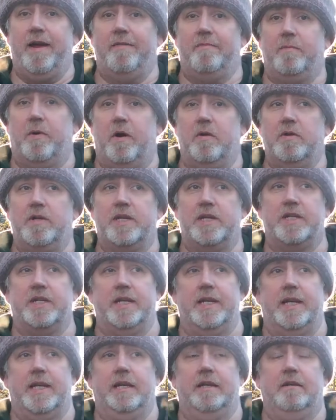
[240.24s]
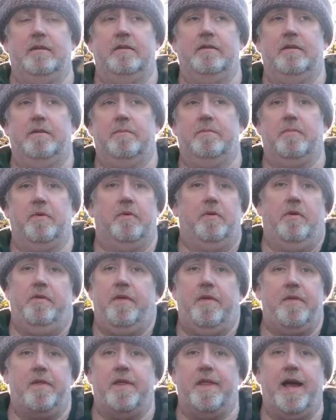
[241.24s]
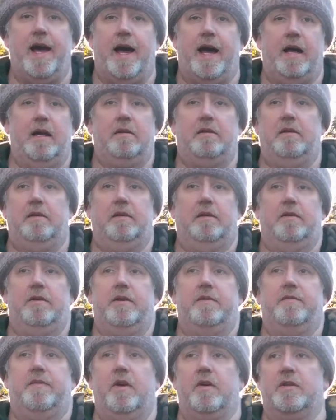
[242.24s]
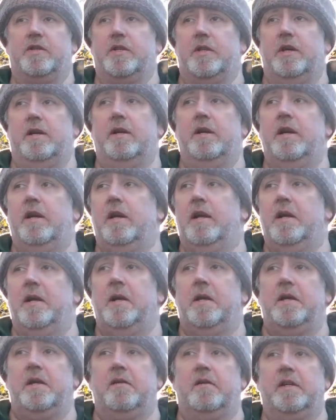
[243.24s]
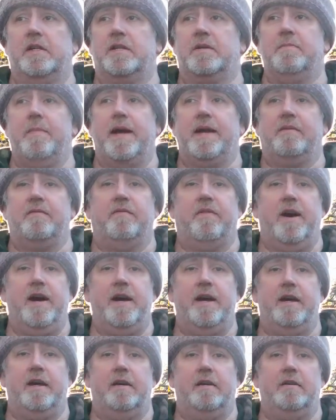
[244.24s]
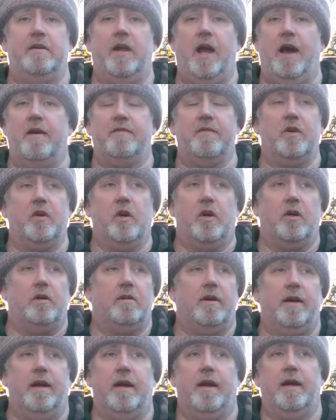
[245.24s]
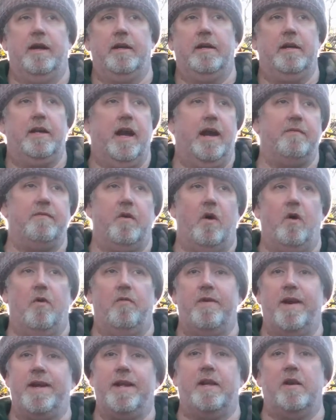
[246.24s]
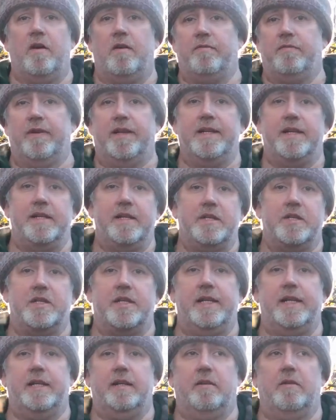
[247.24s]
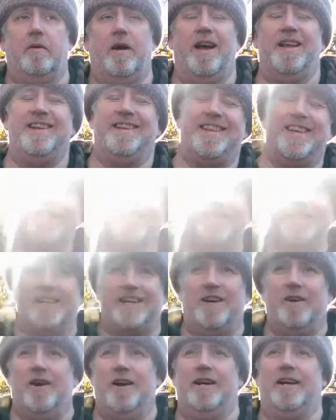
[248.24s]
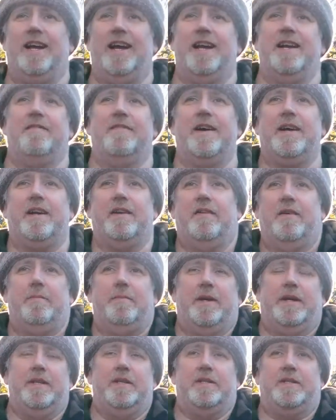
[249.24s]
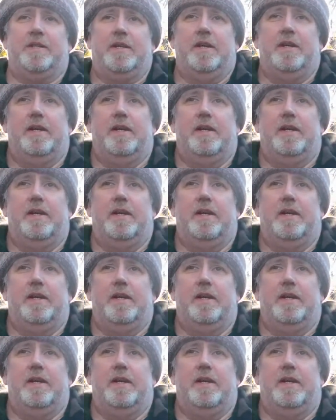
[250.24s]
of processing it. But other than that, you know, you've got to make fire, and you haven't already got flint and steel. That's not kind of accurate, because